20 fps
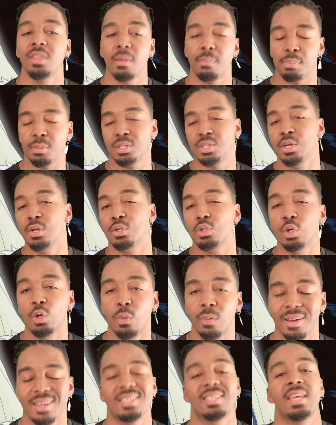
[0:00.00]
the potential of
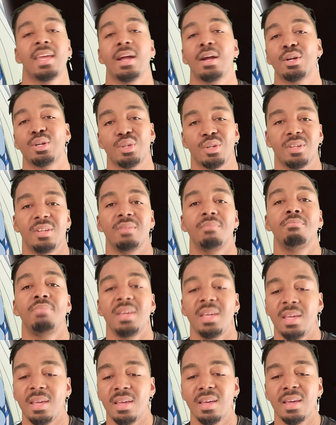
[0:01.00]
what his character could
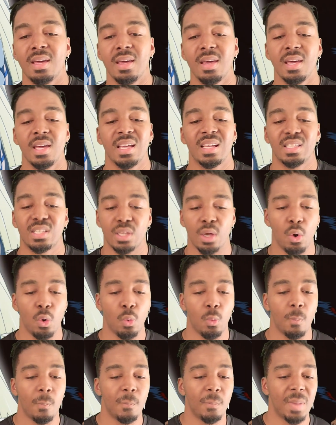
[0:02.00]
be.
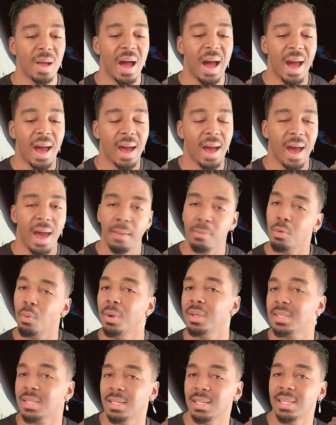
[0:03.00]
So I'm
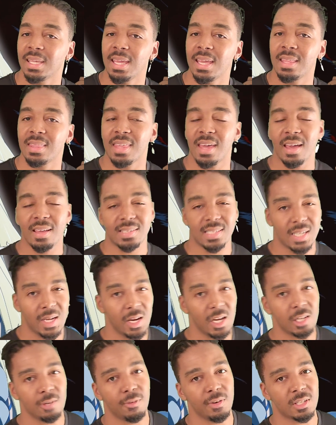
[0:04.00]
going to lean that
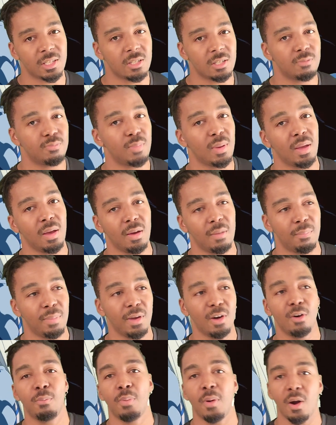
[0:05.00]
Asterius versus
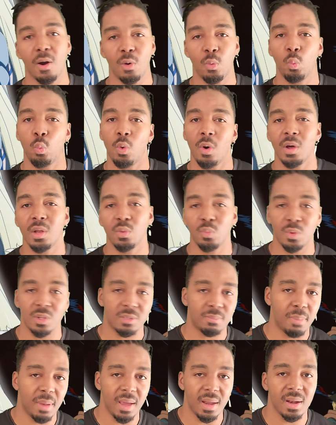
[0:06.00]
Bell Part 1 was
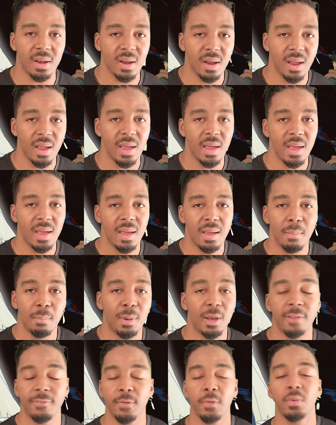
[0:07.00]
better.
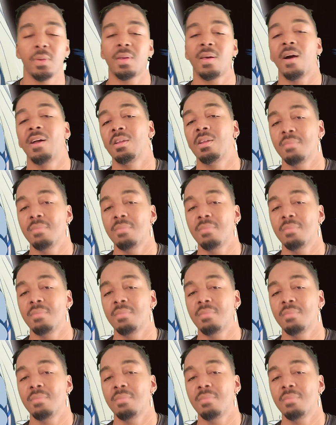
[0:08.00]
But if you were to come to